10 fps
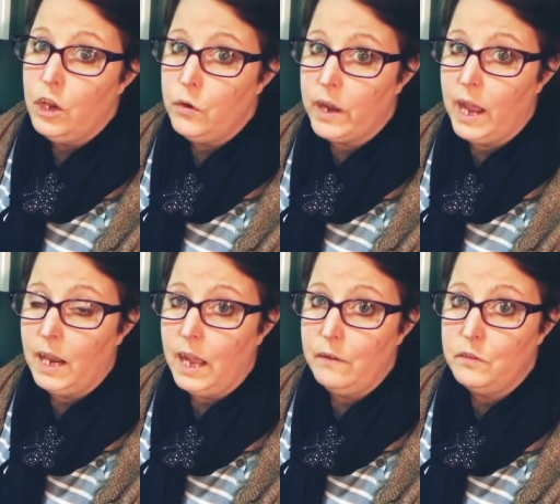you get a
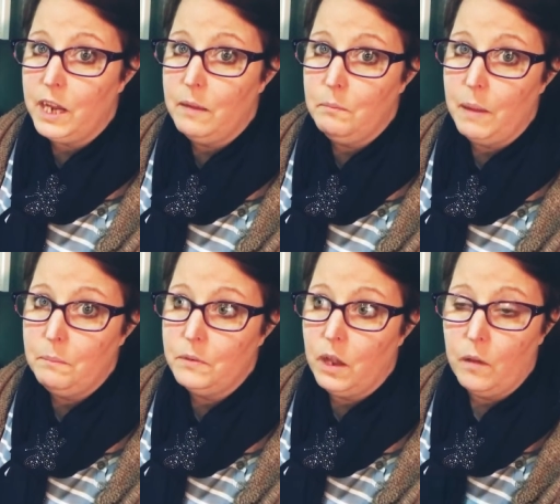lifetime
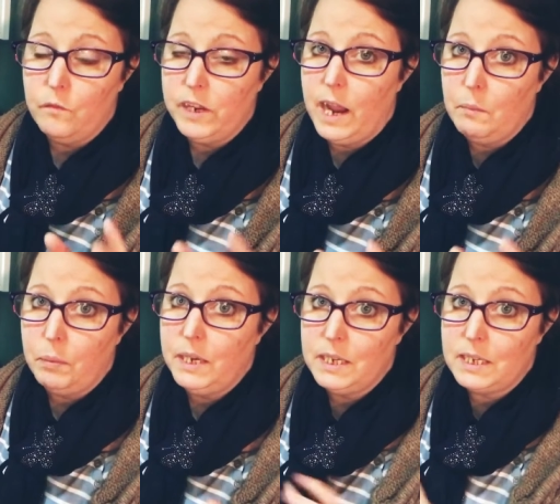mem uh,
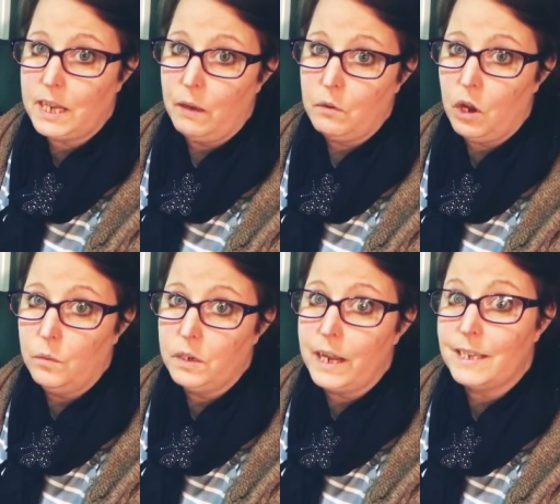VIP discount
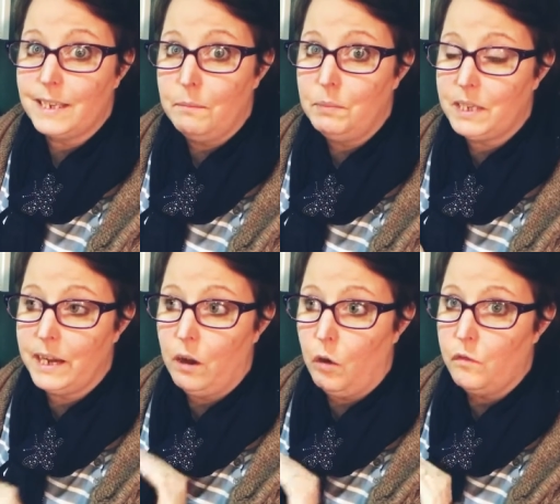code that gets
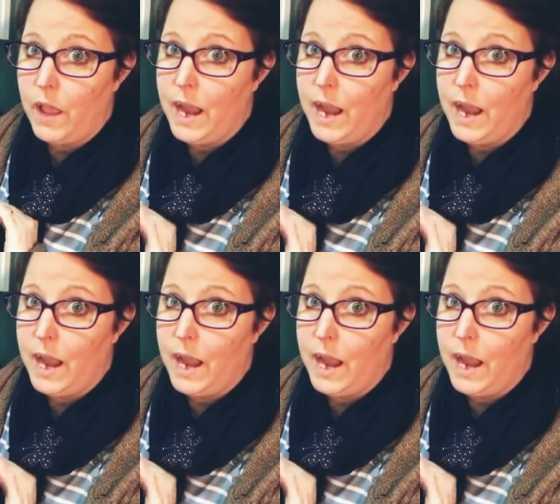10% off